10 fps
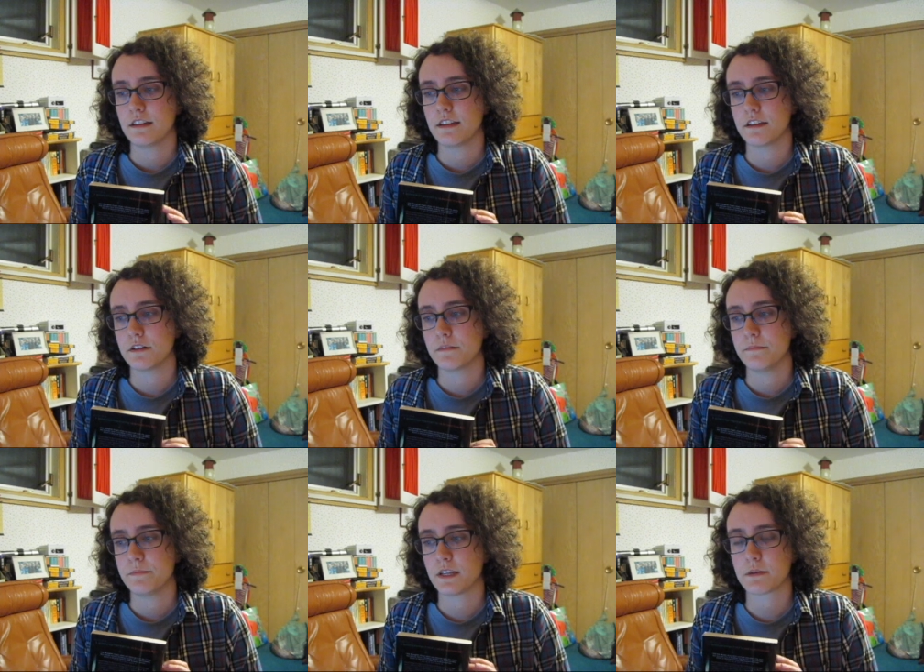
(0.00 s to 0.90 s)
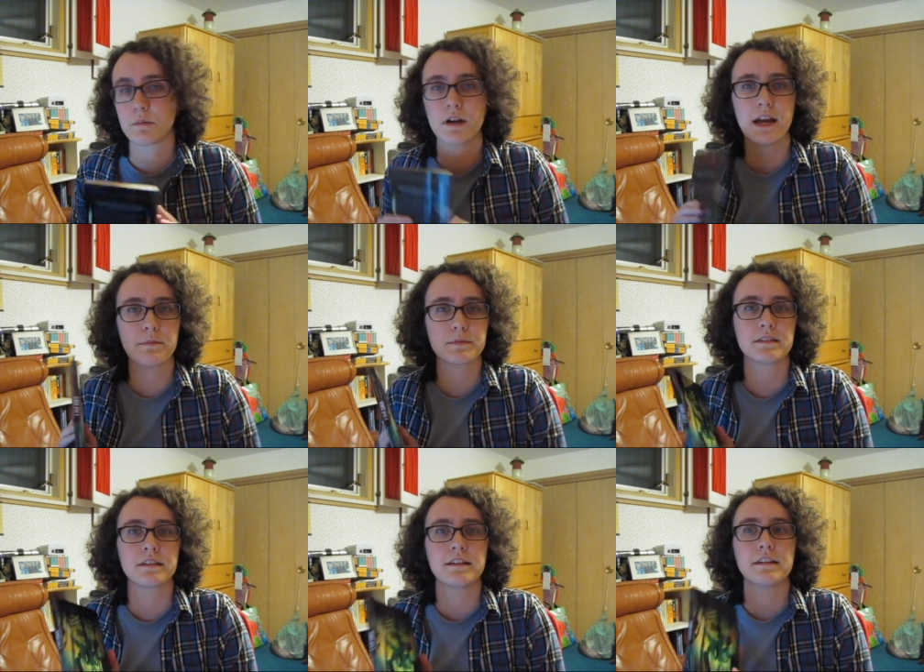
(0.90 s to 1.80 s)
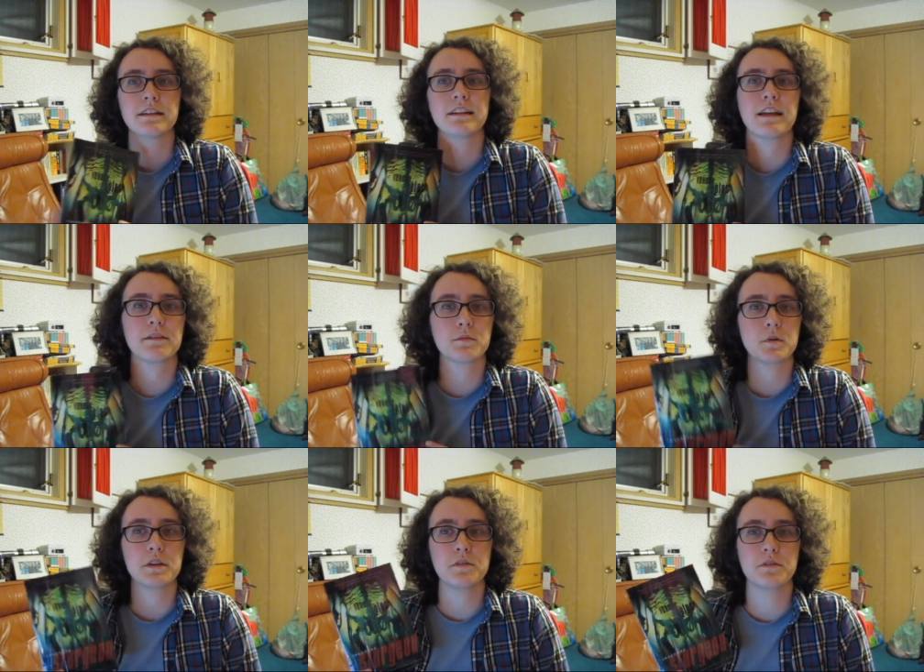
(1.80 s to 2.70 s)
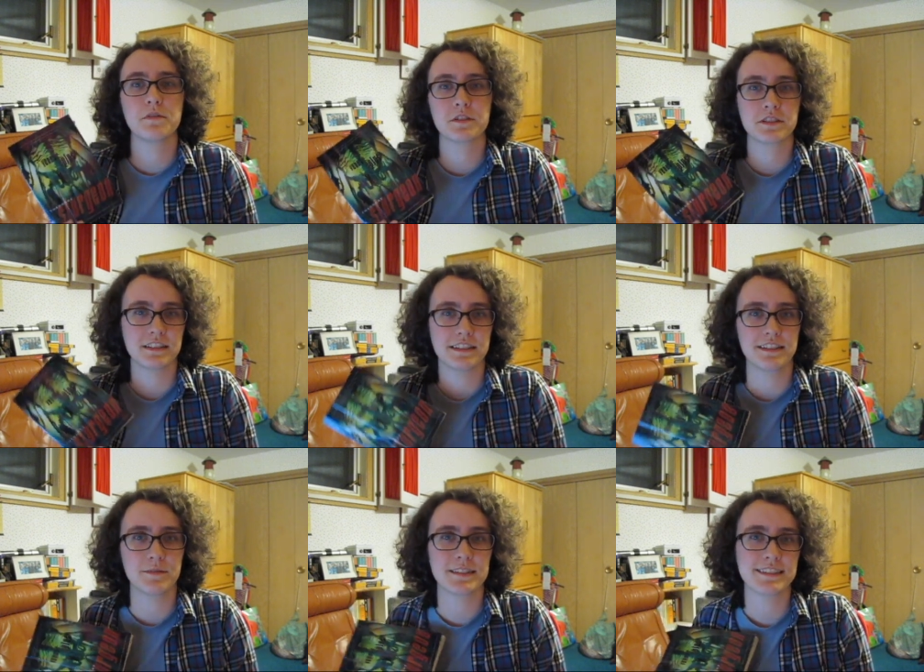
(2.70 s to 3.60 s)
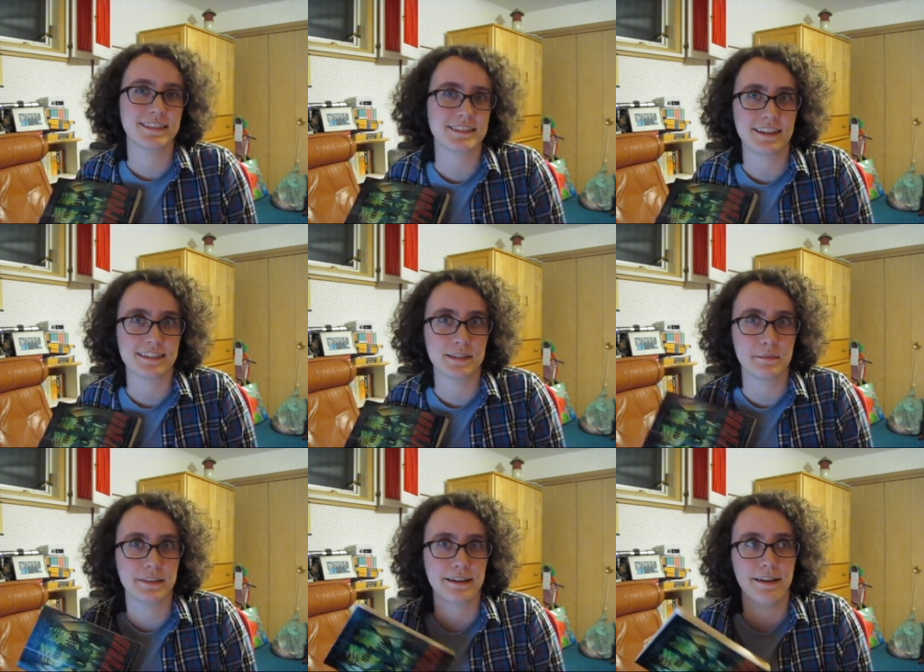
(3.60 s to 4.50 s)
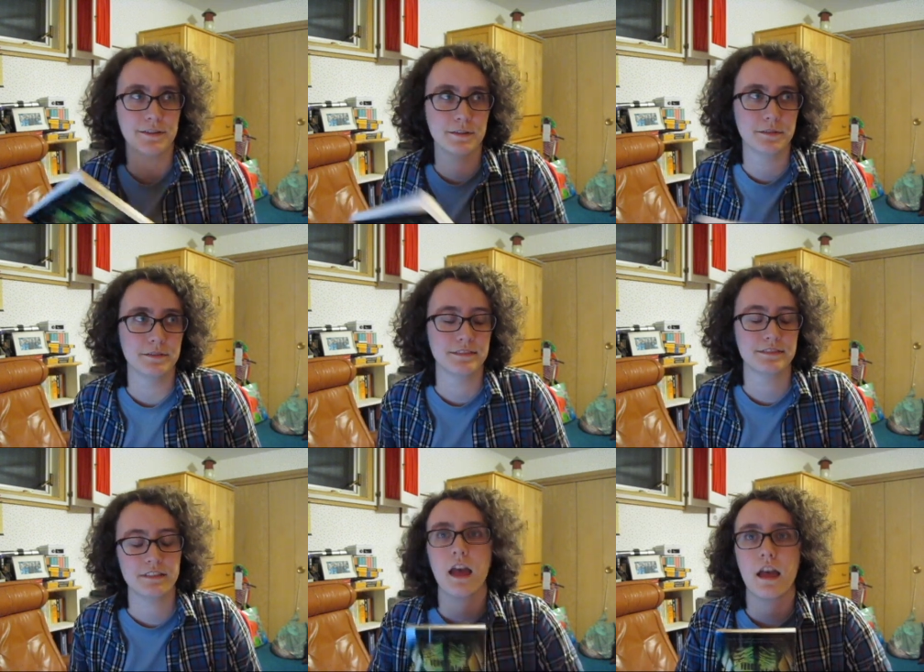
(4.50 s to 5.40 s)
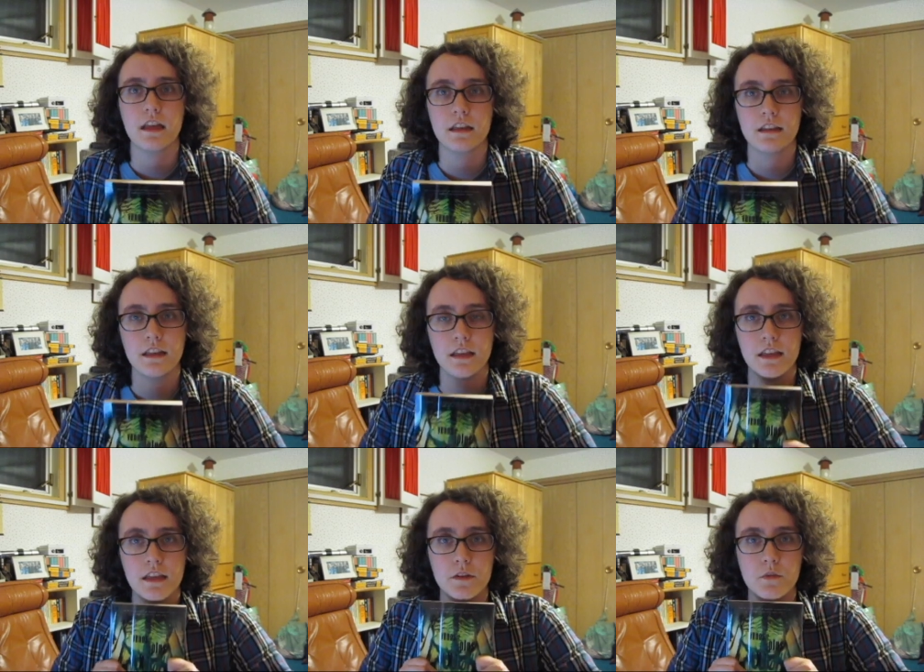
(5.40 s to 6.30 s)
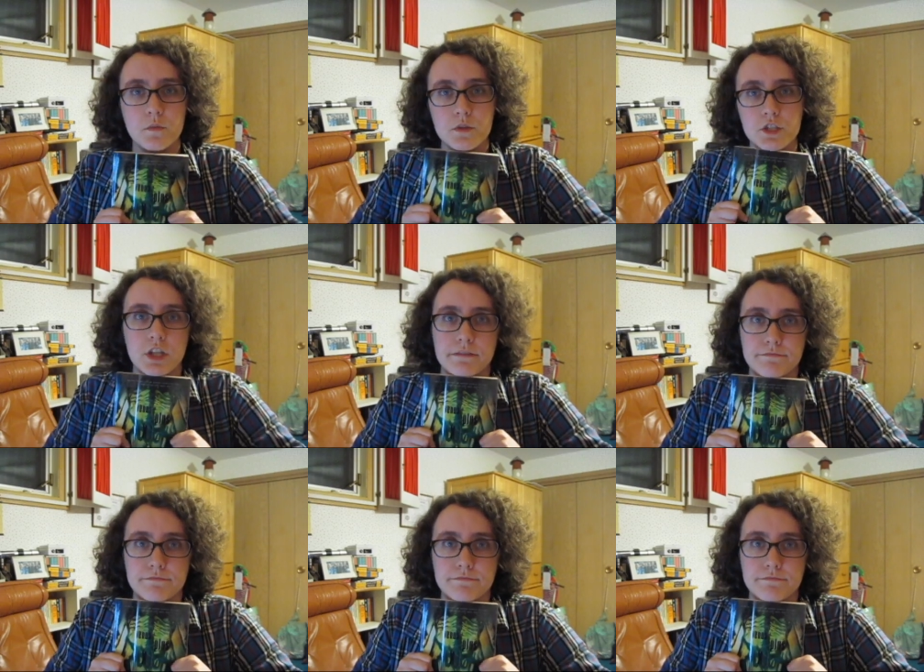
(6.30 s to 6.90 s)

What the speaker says: you know, like, perhaps not everyone universally wants the exact same thing I do. It was good.